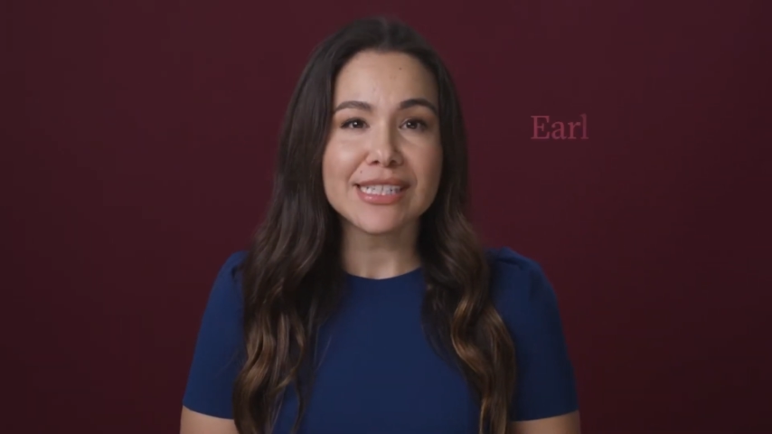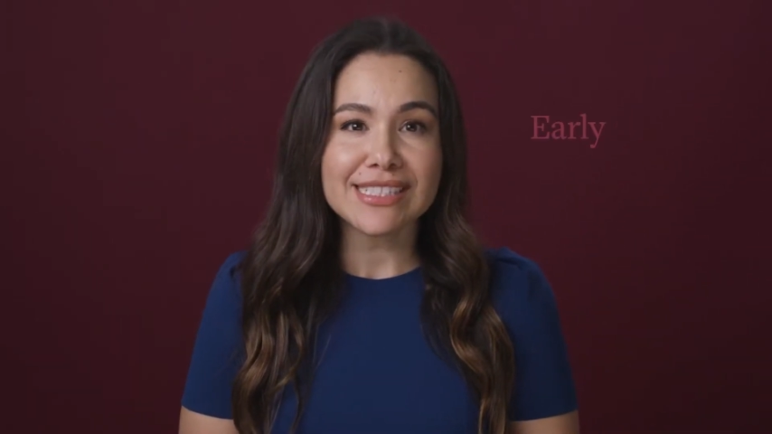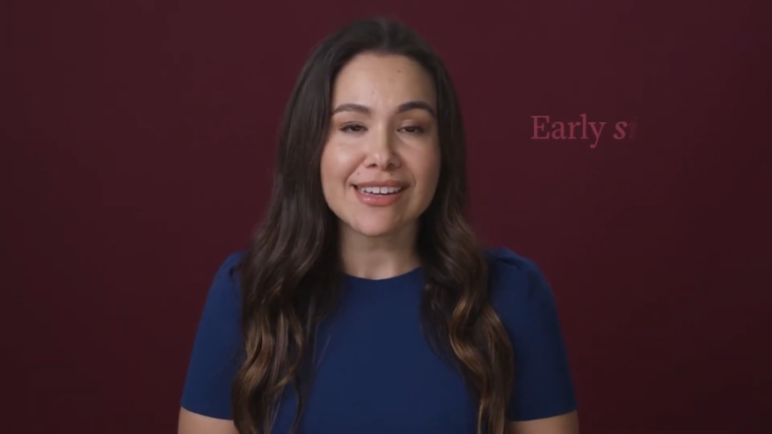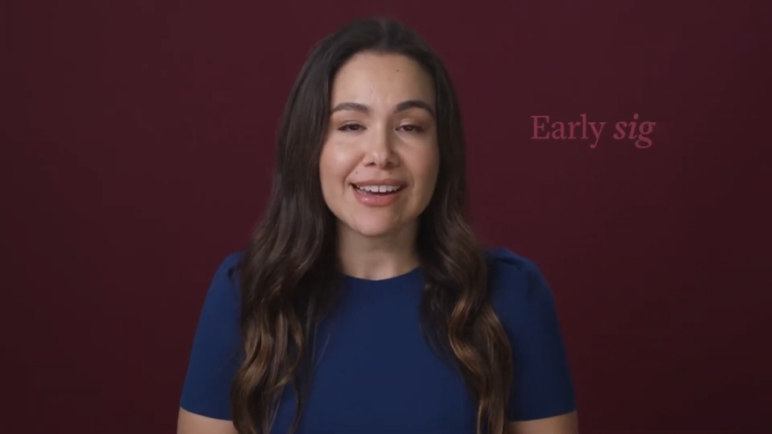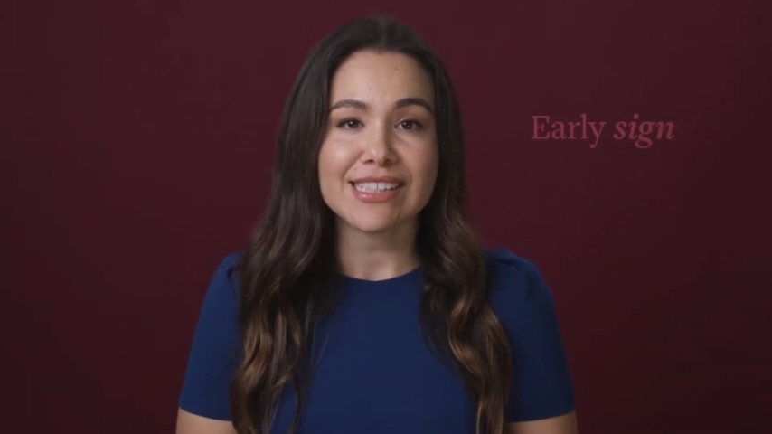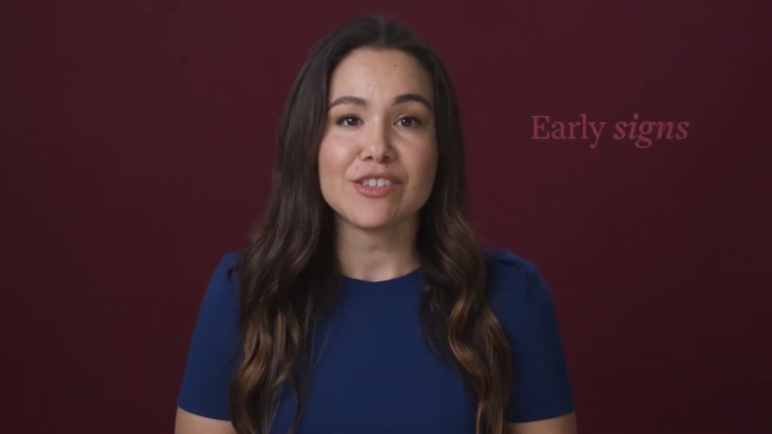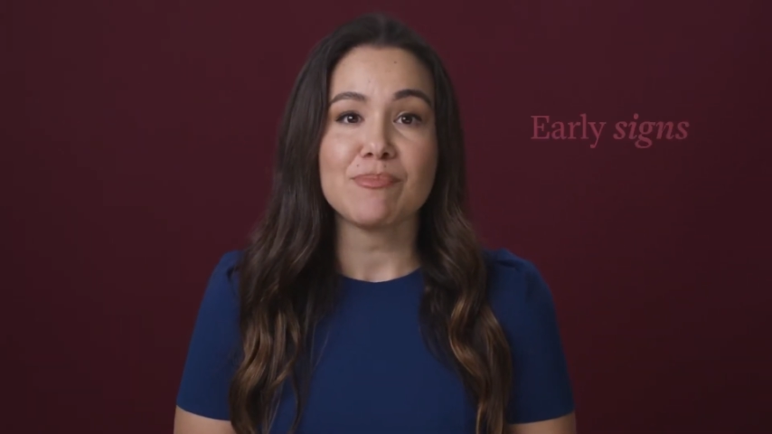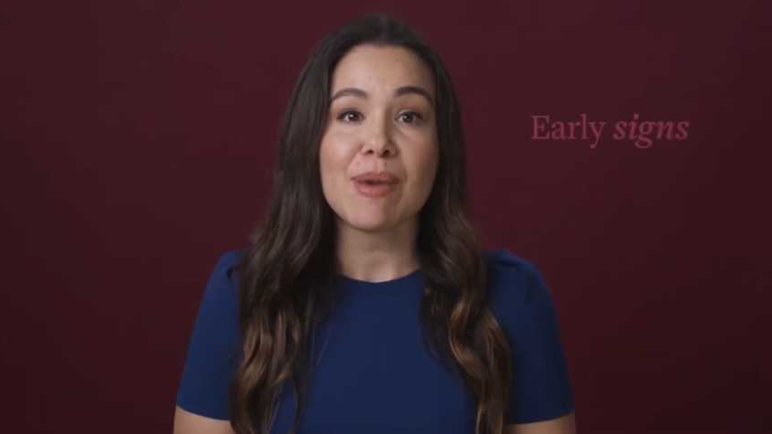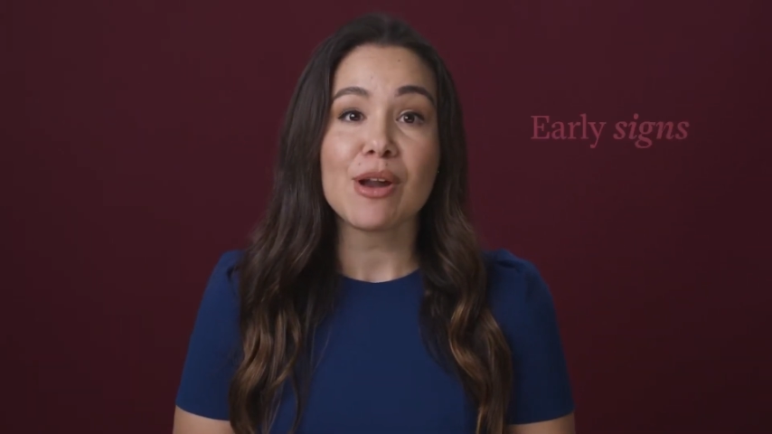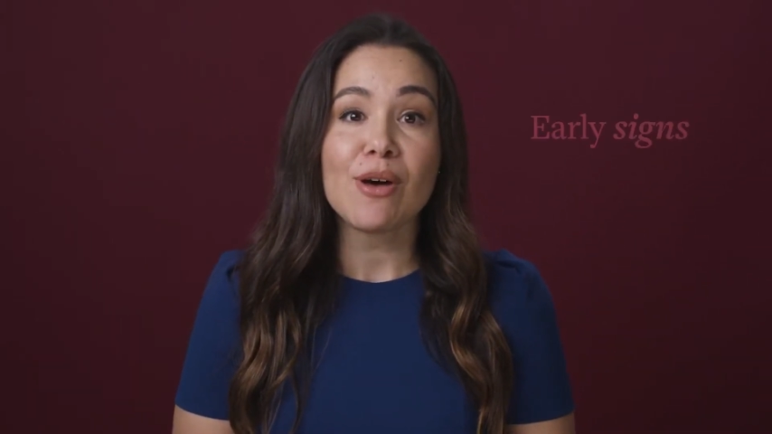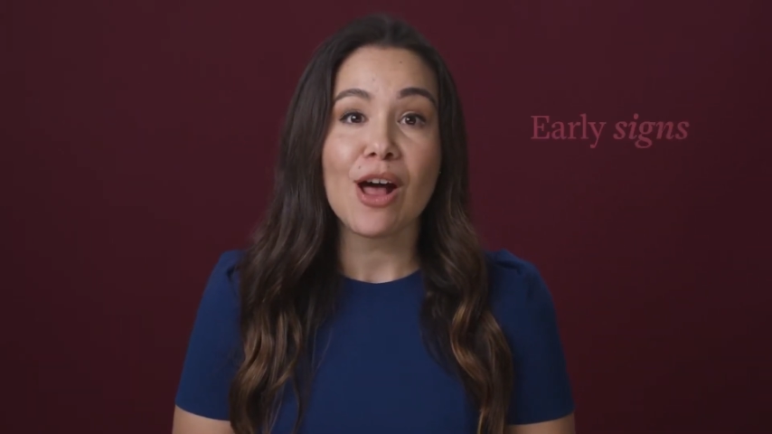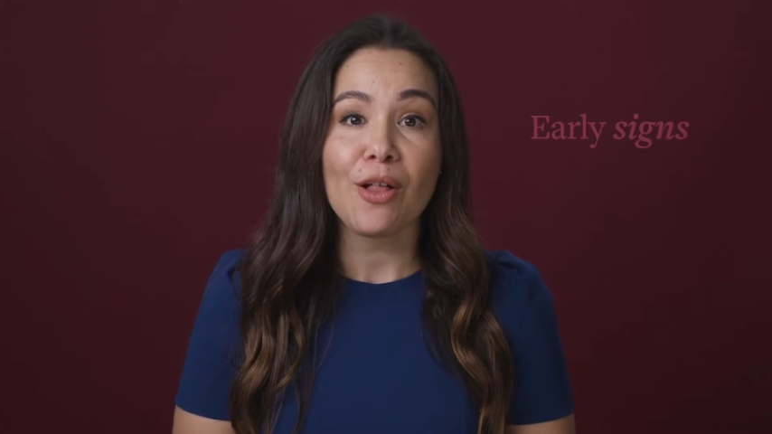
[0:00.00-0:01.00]
signs of
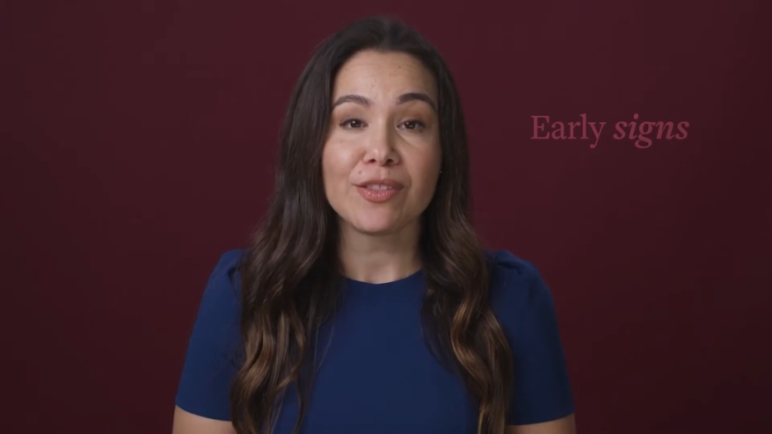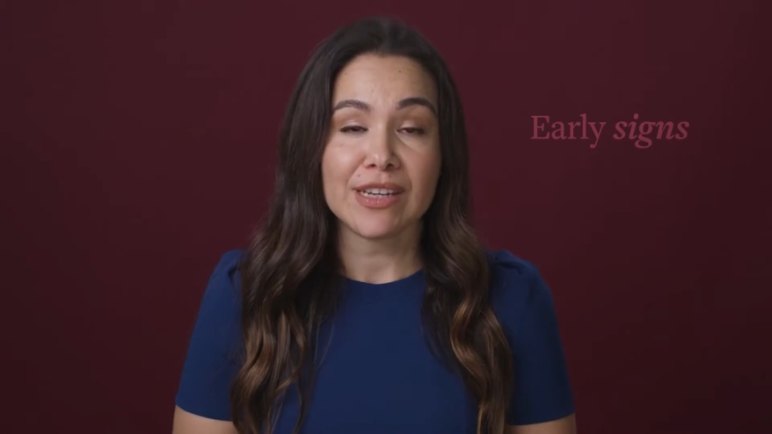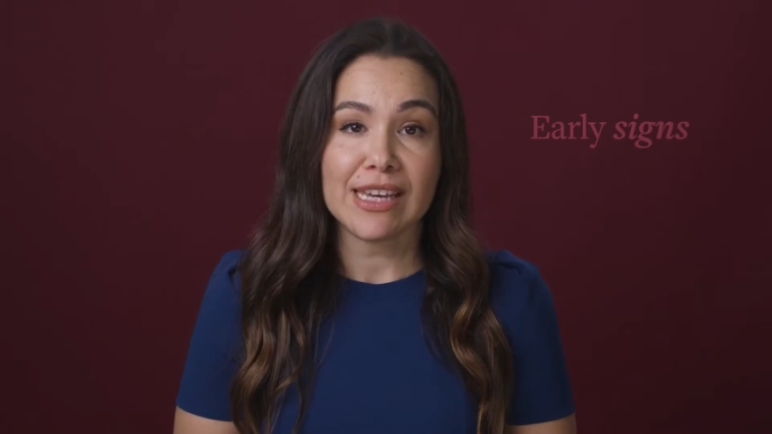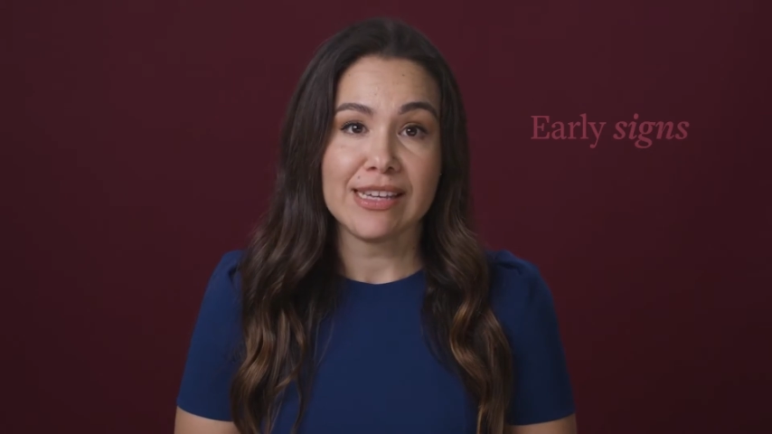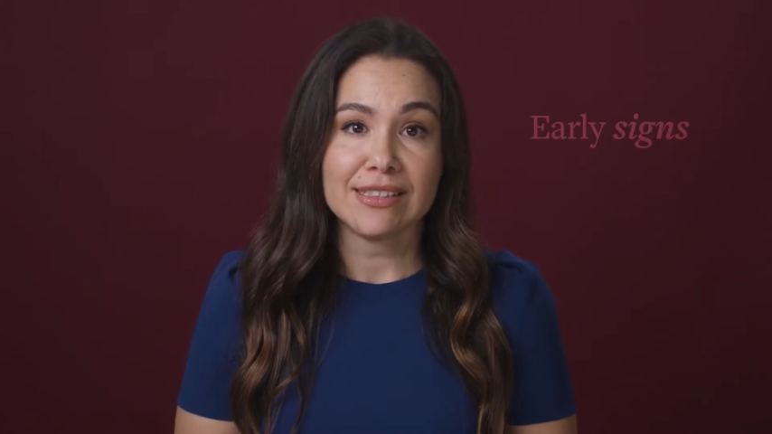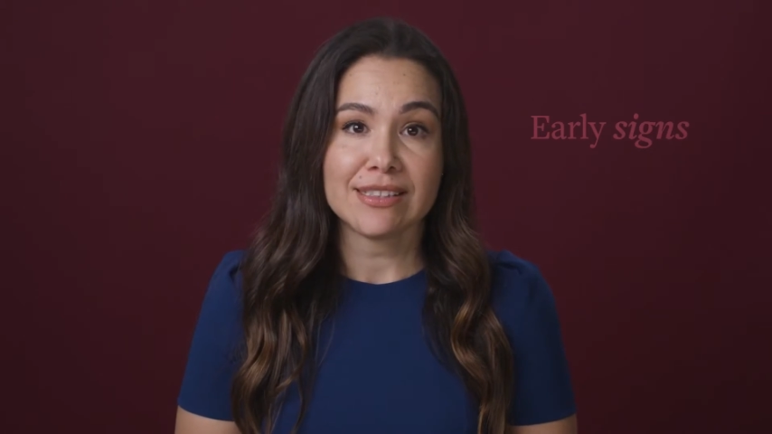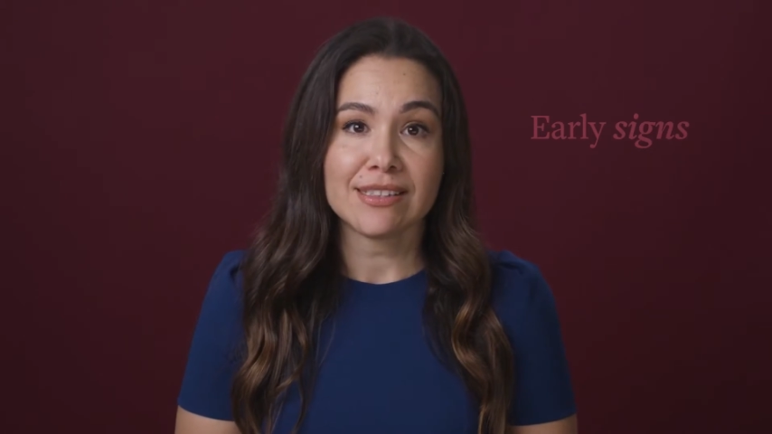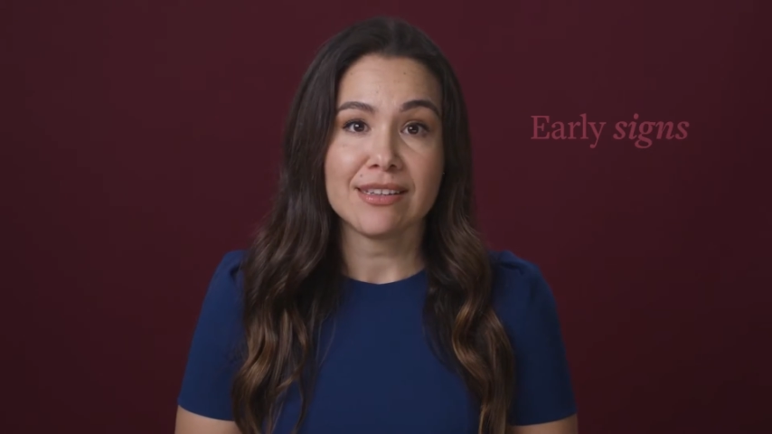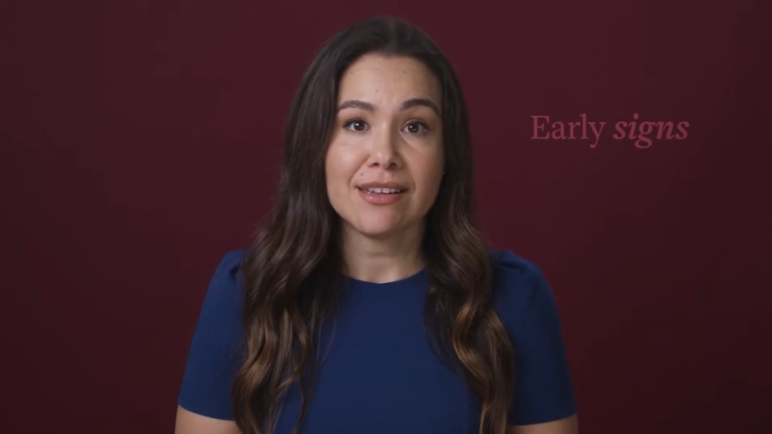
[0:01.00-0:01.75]
mental health needs